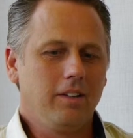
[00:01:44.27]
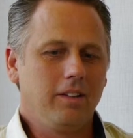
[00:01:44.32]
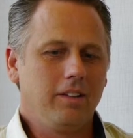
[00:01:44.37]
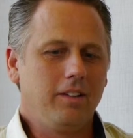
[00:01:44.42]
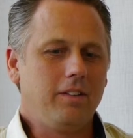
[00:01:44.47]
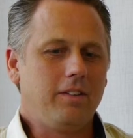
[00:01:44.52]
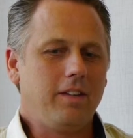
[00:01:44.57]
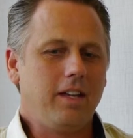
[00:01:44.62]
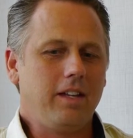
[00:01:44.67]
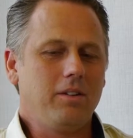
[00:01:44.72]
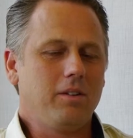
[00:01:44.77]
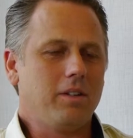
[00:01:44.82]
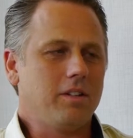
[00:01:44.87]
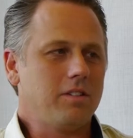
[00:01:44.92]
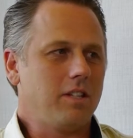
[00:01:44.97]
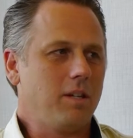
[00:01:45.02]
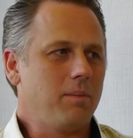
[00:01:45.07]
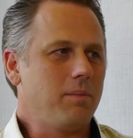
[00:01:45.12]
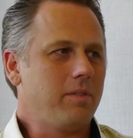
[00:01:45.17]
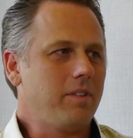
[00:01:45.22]
they do the
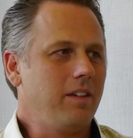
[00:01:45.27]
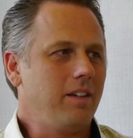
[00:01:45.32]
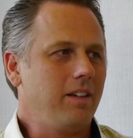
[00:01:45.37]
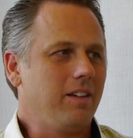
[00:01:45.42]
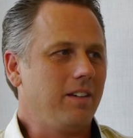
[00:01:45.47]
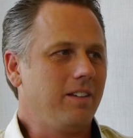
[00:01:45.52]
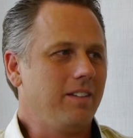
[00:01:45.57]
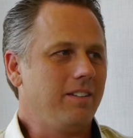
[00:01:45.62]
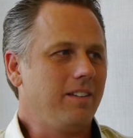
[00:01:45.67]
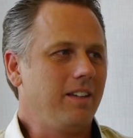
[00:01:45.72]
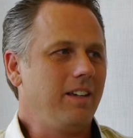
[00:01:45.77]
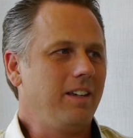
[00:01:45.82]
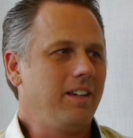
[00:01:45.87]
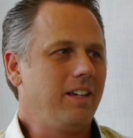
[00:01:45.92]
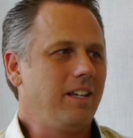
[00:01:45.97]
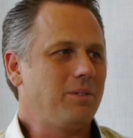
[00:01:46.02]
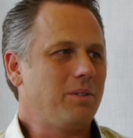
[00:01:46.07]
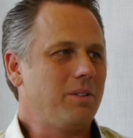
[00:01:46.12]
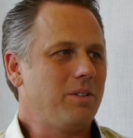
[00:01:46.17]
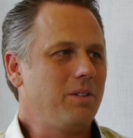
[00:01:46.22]
same thing. They
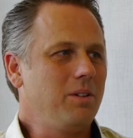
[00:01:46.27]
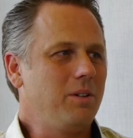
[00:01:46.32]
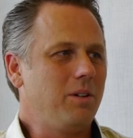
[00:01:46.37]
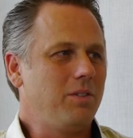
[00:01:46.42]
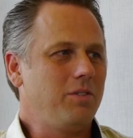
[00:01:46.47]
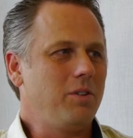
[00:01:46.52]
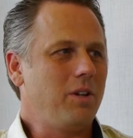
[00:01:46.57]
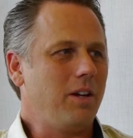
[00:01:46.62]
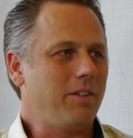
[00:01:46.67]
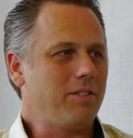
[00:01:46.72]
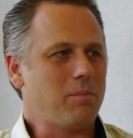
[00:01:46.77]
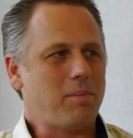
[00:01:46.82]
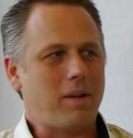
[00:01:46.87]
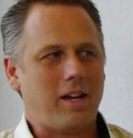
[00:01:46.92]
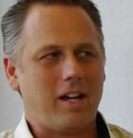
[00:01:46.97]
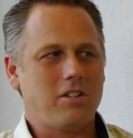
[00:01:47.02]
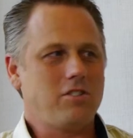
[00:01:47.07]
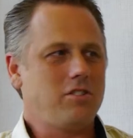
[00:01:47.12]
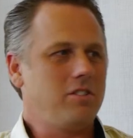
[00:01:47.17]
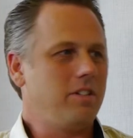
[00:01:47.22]
engage with you. If you have the
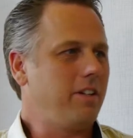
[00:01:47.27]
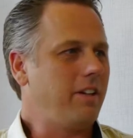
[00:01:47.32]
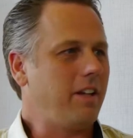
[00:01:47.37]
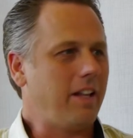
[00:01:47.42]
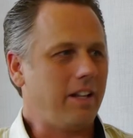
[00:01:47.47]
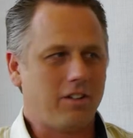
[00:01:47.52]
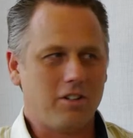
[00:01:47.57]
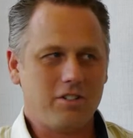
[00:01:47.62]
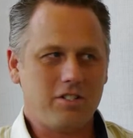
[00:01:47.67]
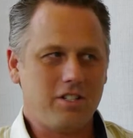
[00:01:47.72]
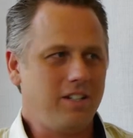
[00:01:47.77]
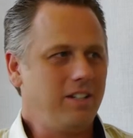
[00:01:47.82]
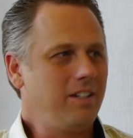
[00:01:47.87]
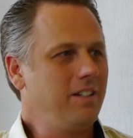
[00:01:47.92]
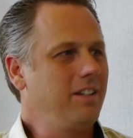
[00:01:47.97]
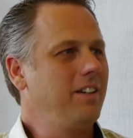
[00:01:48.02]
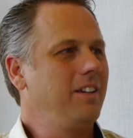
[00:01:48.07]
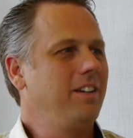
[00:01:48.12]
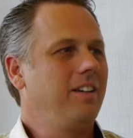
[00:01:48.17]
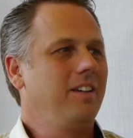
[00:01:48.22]
passion and the energy, yeah.
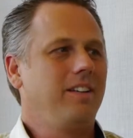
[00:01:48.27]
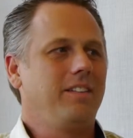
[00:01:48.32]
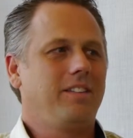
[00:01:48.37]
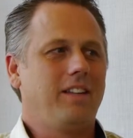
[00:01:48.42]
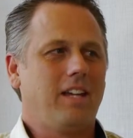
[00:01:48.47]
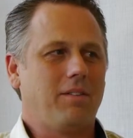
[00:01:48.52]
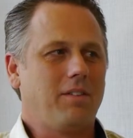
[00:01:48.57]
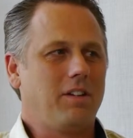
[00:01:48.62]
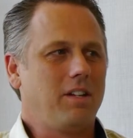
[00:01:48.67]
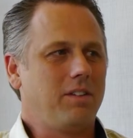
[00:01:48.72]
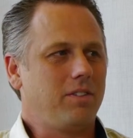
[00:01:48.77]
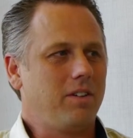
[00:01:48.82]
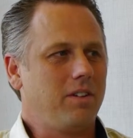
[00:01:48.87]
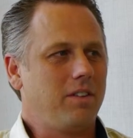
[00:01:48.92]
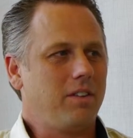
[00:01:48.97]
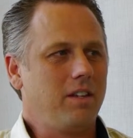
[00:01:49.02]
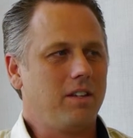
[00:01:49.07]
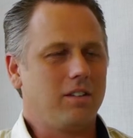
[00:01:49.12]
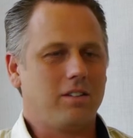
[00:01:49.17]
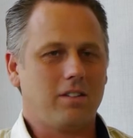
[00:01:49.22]
they have a different
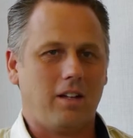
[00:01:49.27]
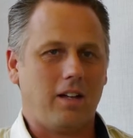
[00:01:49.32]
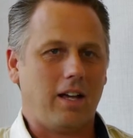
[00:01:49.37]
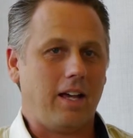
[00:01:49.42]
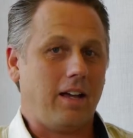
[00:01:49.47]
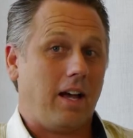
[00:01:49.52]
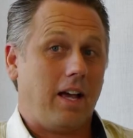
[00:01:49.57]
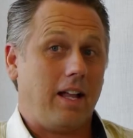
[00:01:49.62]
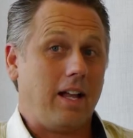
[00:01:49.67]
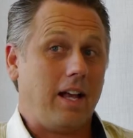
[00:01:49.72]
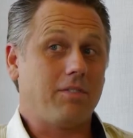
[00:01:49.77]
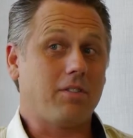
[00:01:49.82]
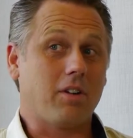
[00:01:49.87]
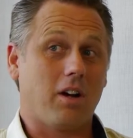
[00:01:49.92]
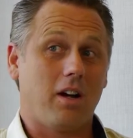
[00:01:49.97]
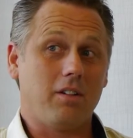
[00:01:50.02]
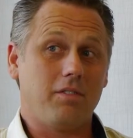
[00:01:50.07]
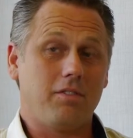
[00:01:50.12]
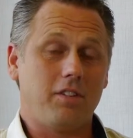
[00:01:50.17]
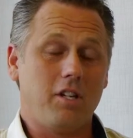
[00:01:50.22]
thing. and, I, and I've
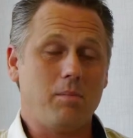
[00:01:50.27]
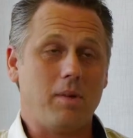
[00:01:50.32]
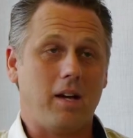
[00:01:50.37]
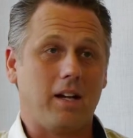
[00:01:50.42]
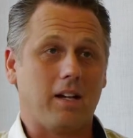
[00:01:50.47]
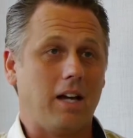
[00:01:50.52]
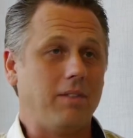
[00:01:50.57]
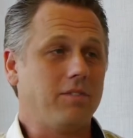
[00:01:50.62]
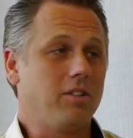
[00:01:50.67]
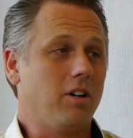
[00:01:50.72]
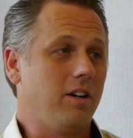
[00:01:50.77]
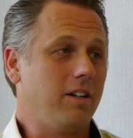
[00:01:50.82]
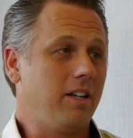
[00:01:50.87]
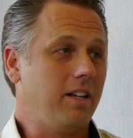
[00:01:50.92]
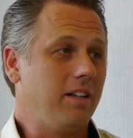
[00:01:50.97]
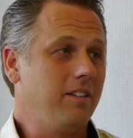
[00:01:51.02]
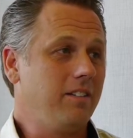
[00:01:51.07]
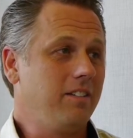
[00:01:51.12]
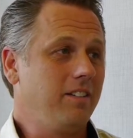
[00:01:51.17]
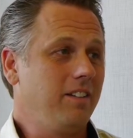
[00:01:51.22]
gotten feedback. I've gone
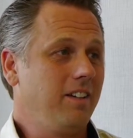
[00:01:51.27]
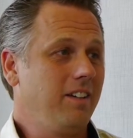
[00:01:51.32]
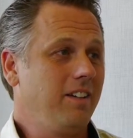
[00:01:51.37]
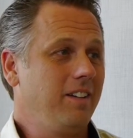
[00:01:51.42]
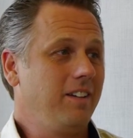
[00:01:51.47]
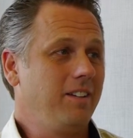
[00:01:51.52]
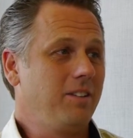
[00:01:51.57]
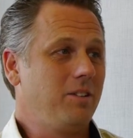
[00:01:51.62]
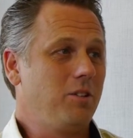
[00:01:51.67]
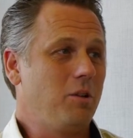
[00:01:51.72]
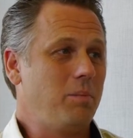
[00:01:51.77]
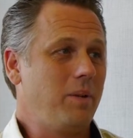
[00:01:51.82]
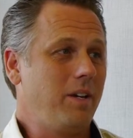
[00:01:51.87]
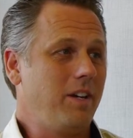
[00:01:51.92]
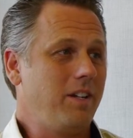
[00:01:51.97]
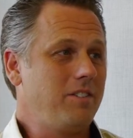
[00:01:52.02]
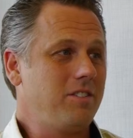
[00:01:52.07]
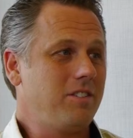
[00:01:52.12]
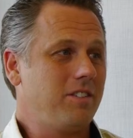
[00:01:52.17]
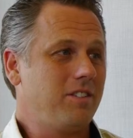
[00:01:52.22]
in to a
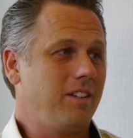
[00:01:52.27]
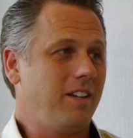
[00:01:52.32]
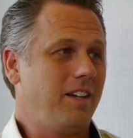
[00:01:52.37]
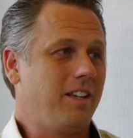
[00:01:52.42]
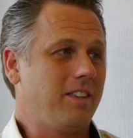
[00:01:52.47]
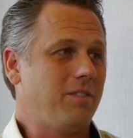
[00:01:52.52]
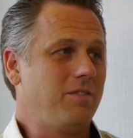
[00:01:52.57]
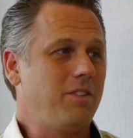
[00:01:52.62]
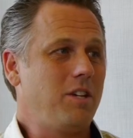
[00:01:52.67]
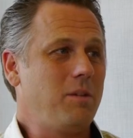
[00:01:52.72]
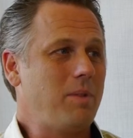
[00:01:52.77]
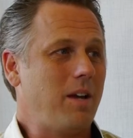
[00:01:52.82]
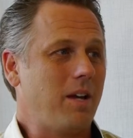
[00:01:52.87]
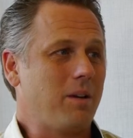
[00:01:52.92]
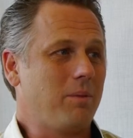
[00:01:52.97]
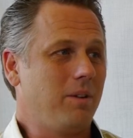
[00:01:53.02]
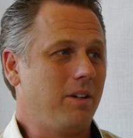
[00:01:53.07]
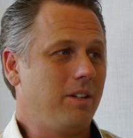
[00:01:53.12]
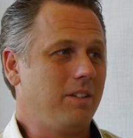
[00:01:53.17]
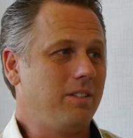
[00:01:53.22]
pitch and the
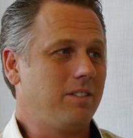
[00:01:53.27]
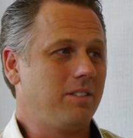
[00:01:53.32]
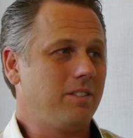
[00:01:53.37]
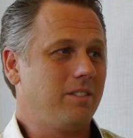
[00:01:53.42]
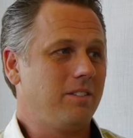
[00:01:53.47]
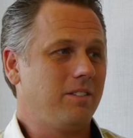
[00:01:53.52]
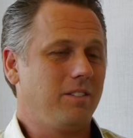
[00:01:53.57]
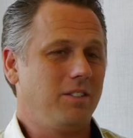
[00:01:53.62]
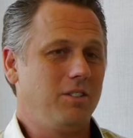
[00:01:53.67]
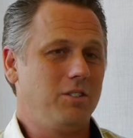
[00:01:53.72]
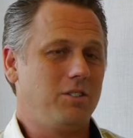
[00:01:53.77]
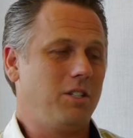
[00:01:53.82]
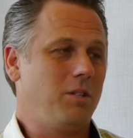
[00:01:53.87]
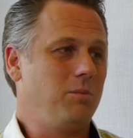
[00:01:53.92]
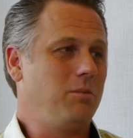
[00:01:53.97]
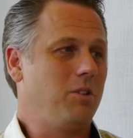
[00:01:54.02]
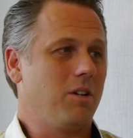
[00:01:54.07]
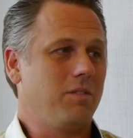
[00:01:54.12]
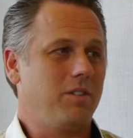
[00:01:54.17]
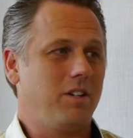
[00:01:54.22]
feedback was, you seem
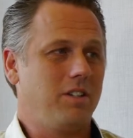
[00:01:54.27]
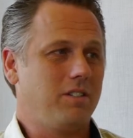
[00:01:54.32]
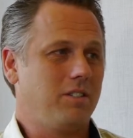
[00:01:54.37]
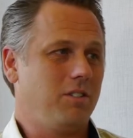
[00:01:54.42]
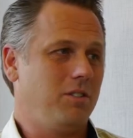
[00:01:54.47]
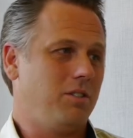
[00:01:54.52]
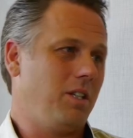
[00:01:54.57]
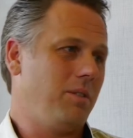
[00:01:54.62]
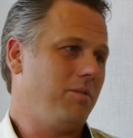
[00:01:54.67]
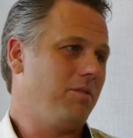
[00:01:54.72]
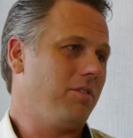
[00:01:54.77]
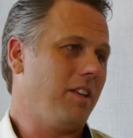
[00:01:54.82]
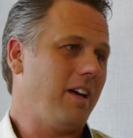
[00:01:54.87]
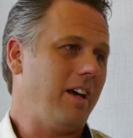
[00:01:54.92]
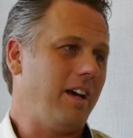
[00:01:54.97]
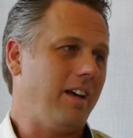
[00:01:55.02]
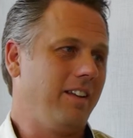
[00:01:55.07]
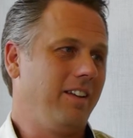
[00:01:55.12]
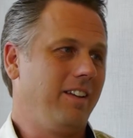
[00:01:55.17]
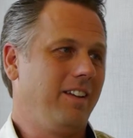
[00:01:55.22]
nervous, you seem
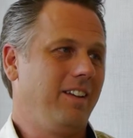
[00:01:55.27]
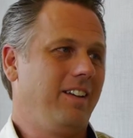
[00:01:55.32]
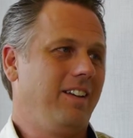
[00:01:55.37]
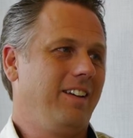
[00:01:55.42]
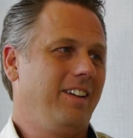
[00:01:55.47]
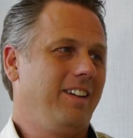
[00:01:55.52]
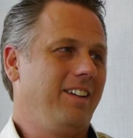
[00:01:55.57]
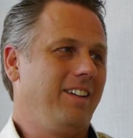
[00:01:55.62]
flat. Mm-hmm.